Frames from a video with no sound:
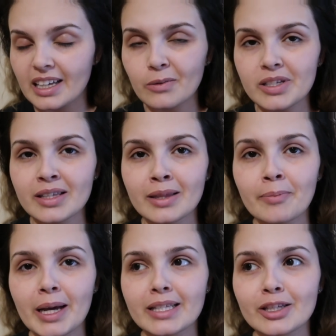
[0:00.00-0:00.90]
it wasn't the
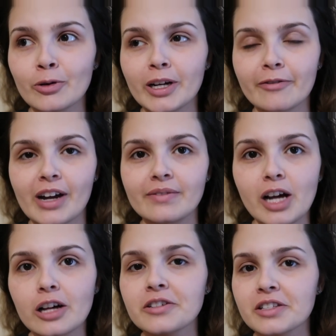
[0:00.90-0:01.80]
best
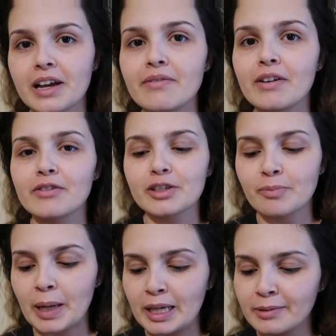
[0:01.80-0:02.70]
$25 I've ever
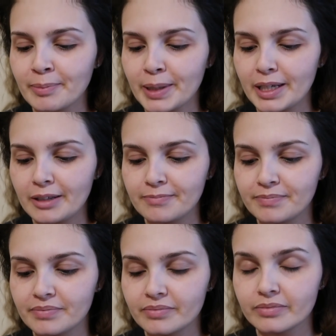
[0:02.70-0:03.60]
spent, but
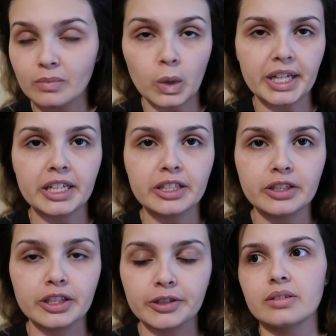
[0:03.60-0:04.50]
what can
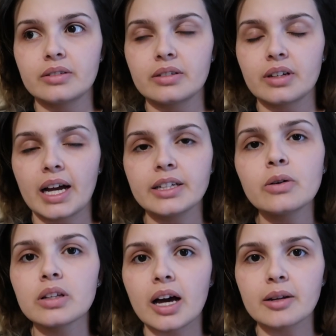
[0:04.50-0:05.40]
you do? I
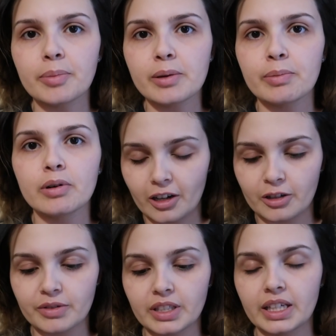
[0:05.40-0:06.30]
know a lot of people
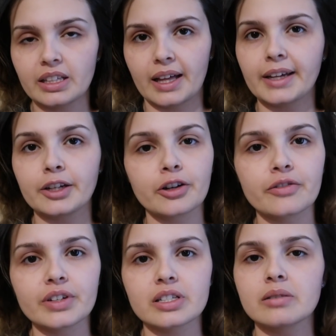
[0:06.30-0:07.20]
are really like
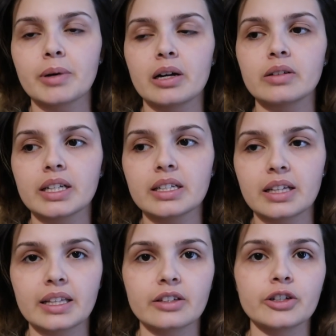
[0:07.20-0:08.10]
nervous about getting
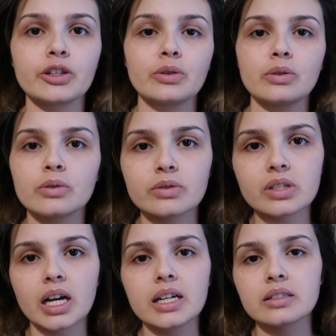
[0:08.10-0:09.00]
like their
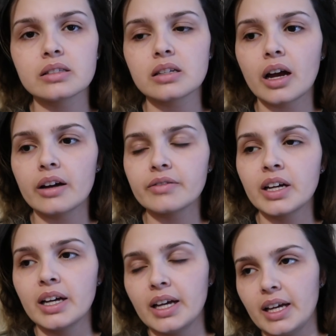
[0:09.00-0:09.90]
cuticles cut and stuff.
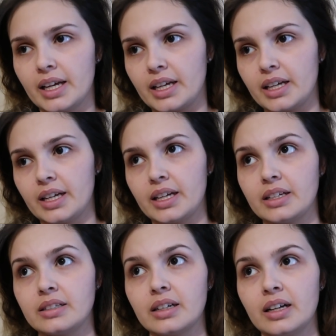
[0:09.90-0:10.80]

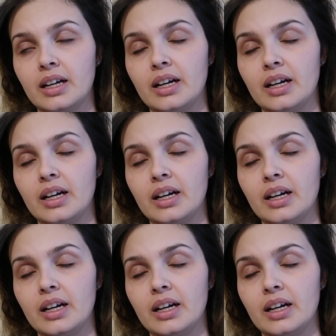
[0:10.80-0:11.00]
And